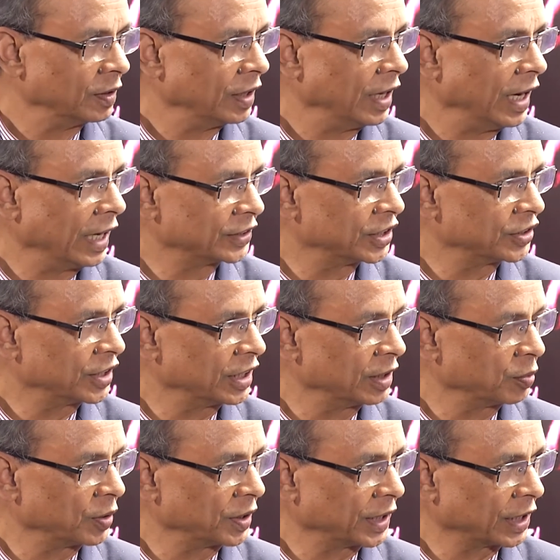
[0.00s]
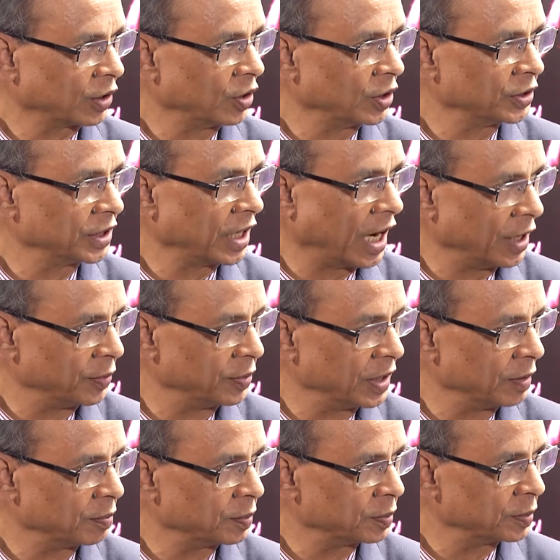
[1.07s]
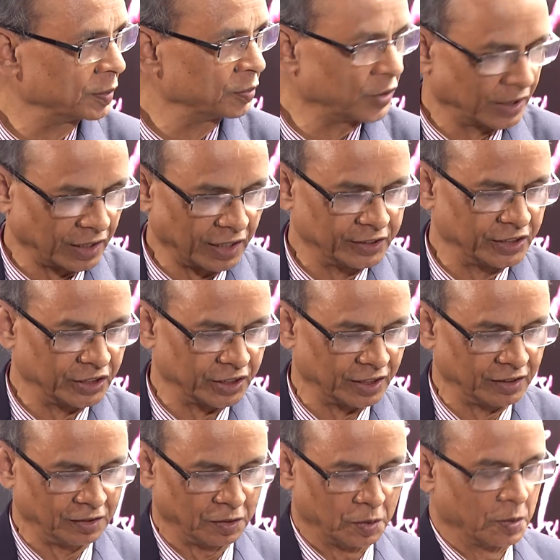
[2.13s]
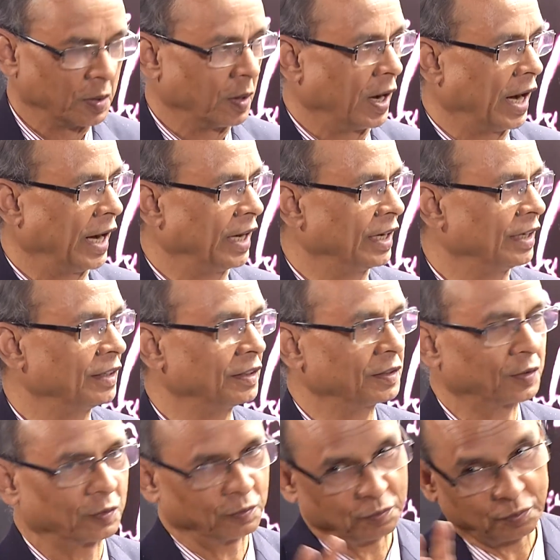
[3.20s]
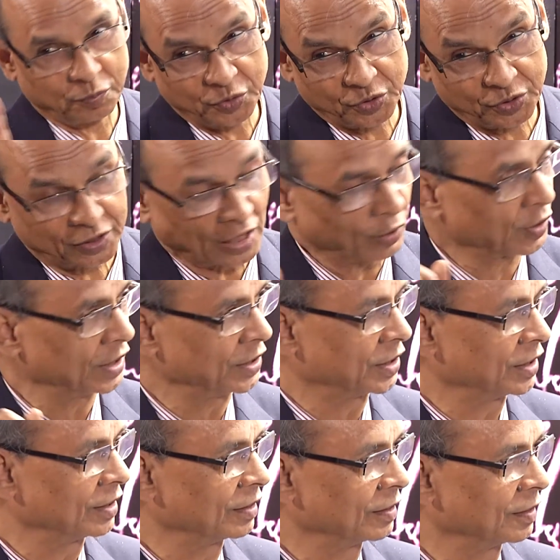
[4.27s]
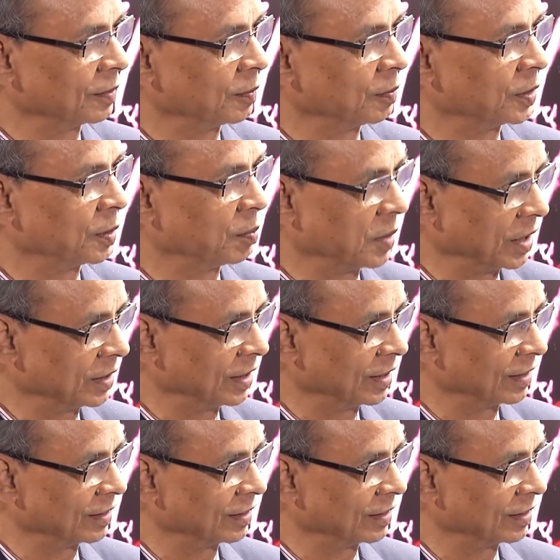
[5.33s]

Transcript: Assisted reproductive technology, IVF, fertilization, and surrogacy, the mother,